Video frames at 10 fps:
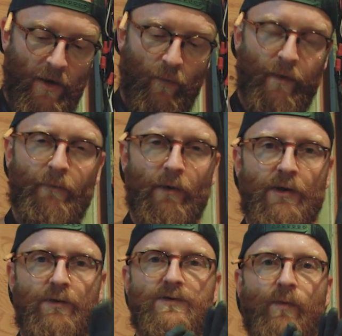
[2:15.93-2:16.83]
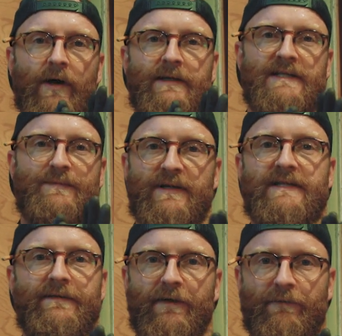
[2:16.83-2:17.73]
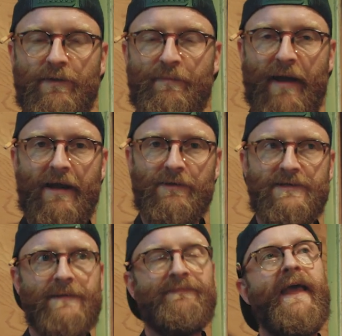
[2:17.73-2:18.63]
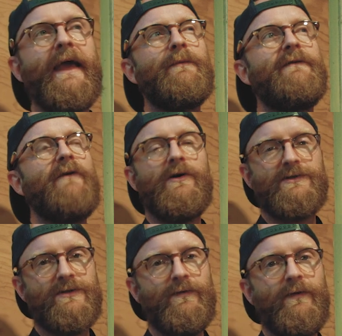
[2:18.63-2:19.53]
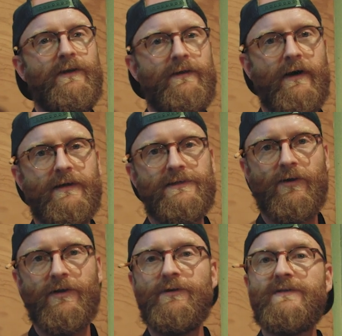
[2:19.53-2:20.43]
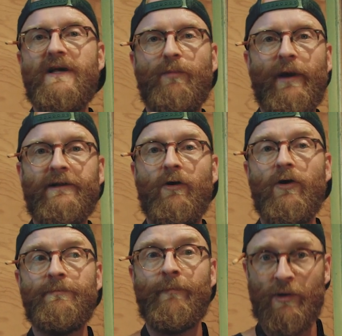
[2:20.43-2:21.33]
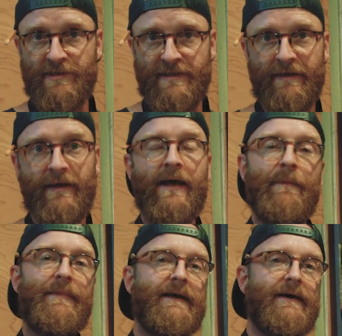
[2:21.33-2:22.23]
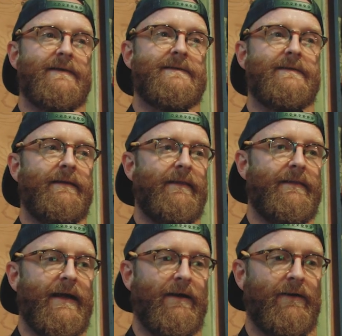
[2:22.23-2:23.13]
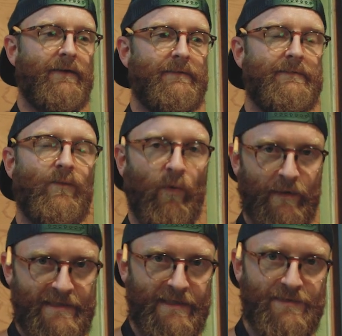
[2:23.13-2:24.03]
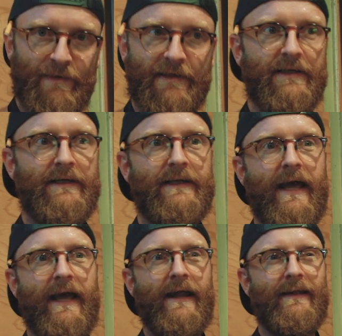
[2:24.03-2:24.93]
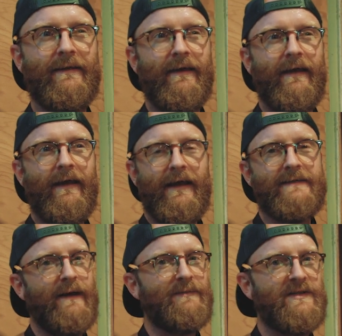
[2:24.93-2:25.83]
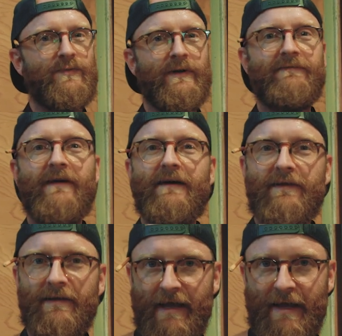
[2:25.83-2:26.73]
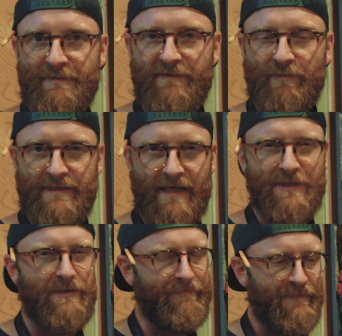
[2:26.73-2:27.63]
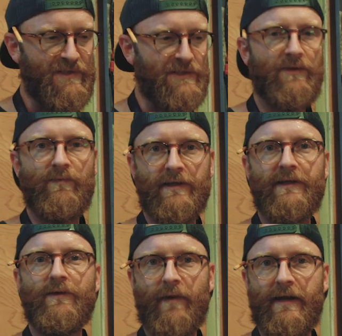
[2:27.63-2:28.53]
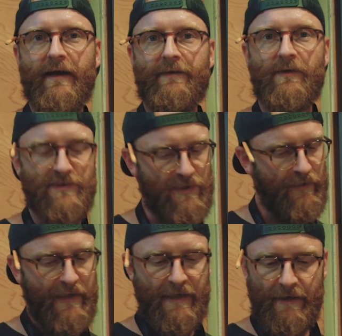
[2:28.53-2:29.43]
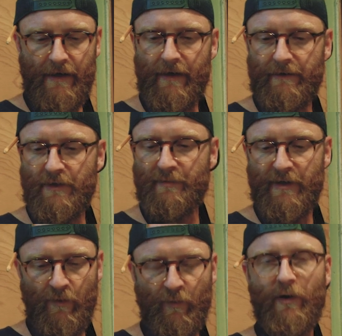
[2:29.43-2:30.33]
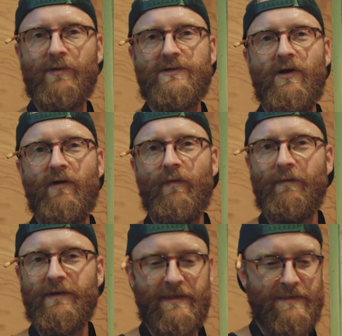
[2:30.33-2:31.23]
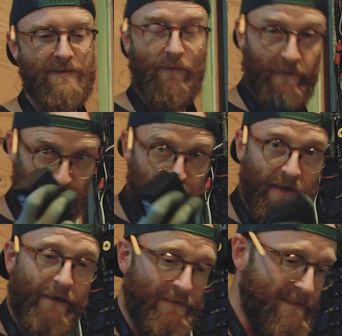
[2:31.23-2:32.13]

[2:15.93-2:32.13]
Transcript: We will use one specific for the panels, and we've also uh, started using a brand called Mersen because their warranty is really good and it's up to 25 kiloamps of protection. Just a really good rating on those. So a little bit of homework goes a long way with these. So let me show you how it's